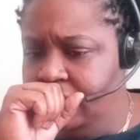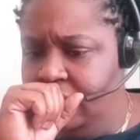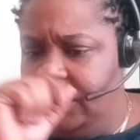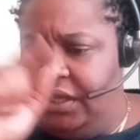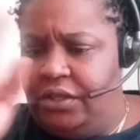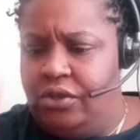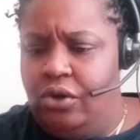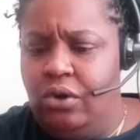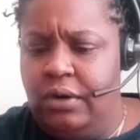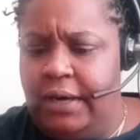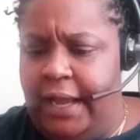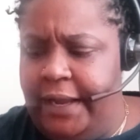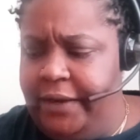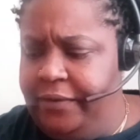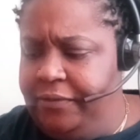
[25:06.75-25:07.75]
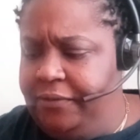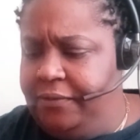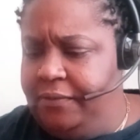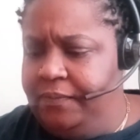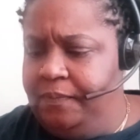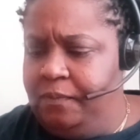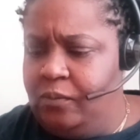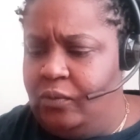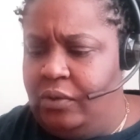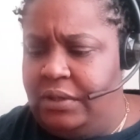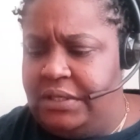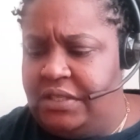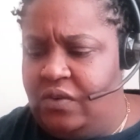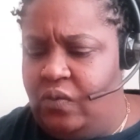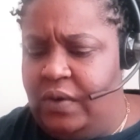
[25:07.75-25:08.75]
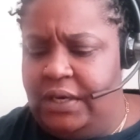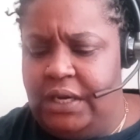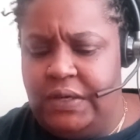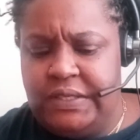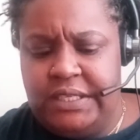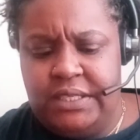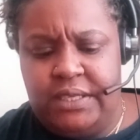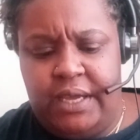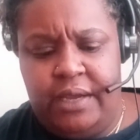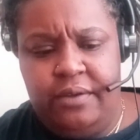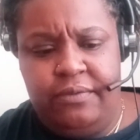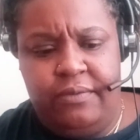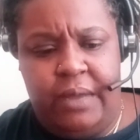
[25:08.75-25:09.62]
in your life or in someone else's life,